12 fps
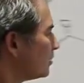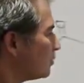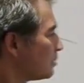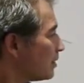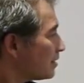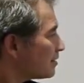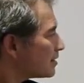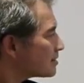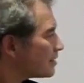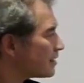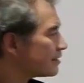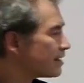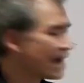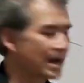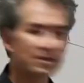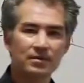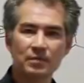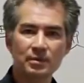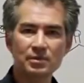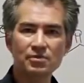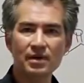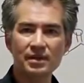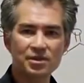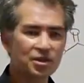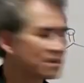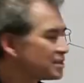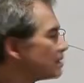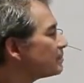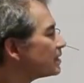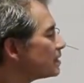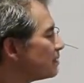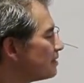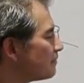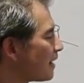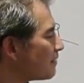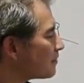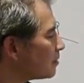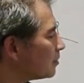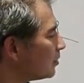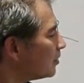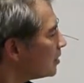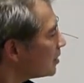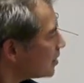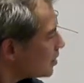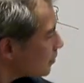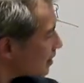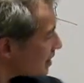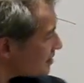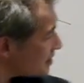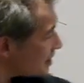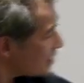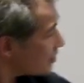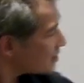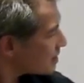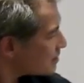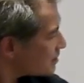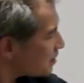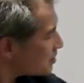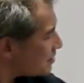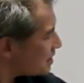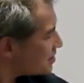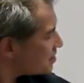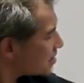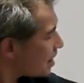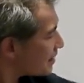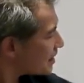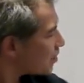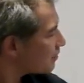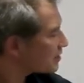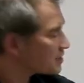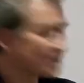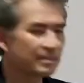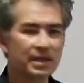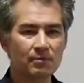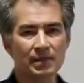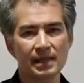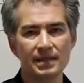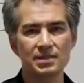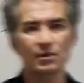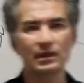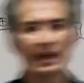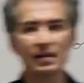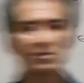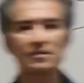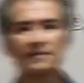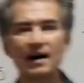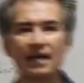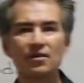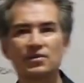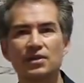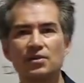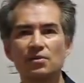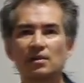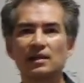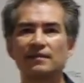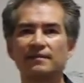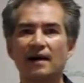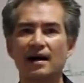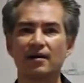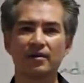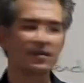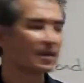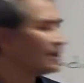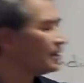We want things like that when we're trying to judge something to be favorable. What I see here is I'm supposed to be summing over something related to electrophiles and nucleophiles.